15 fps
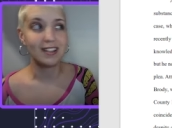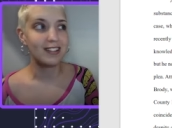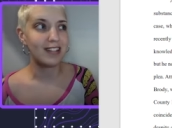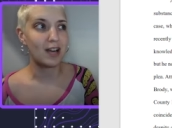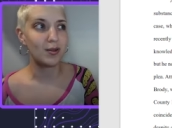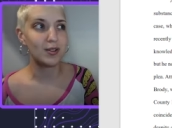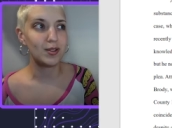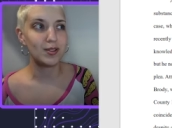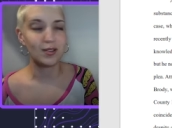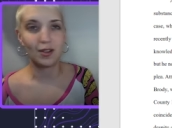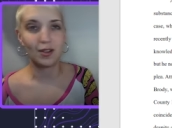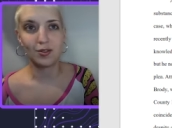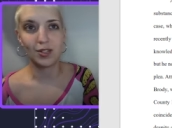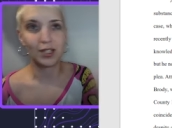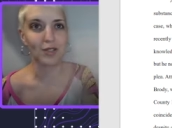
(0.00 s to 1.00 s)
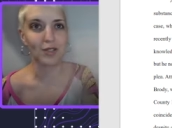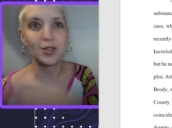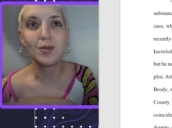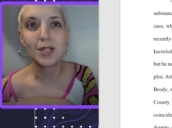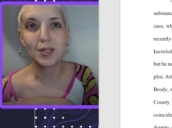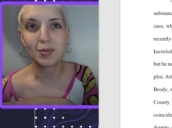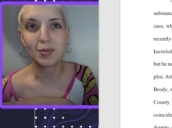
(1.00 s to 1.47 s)
that was like 2
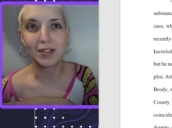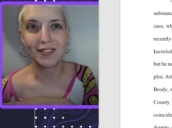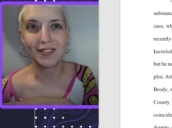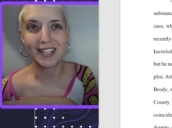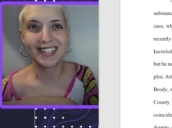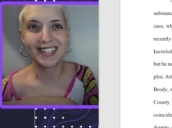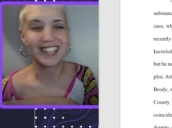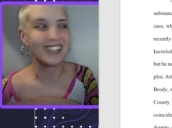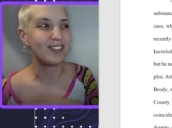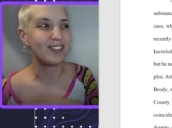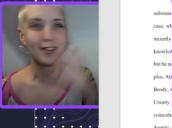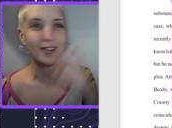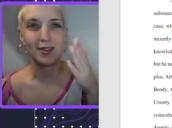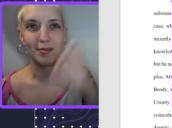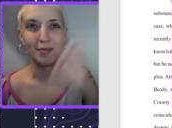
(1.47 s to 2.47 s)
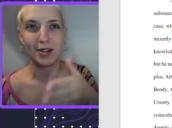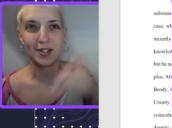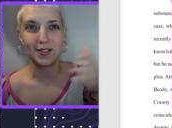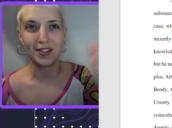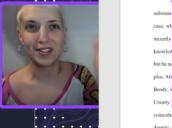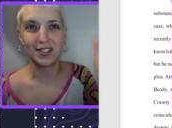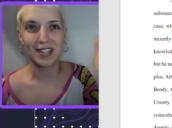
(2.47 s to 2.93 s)
weeks previous for the March
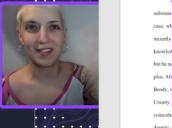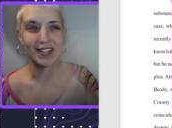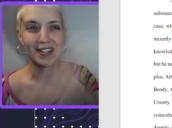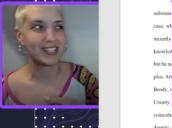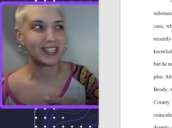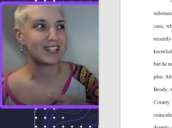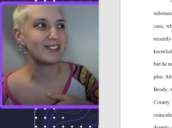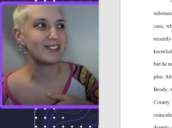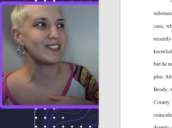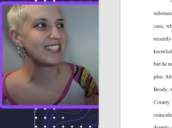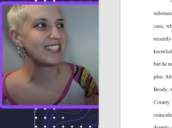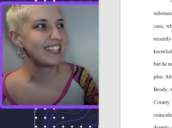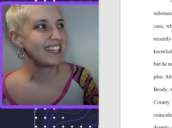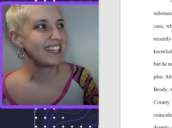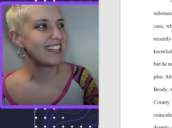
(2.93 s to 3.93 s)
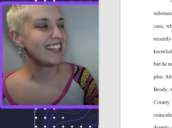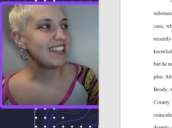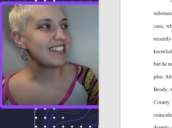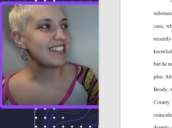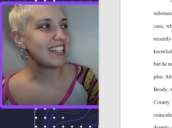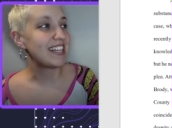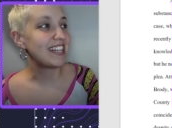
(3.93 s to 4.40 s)
1st evidence close.
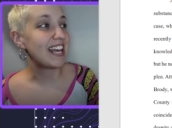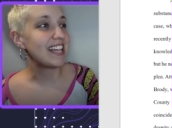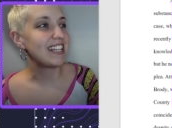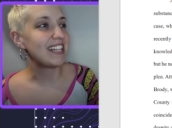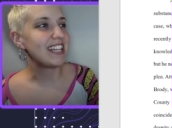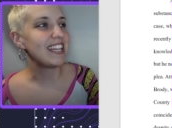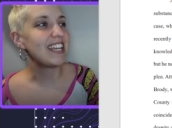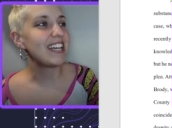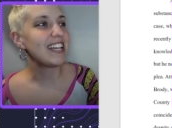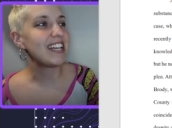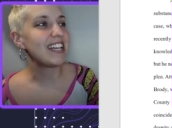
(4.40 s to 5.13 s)
He said that he had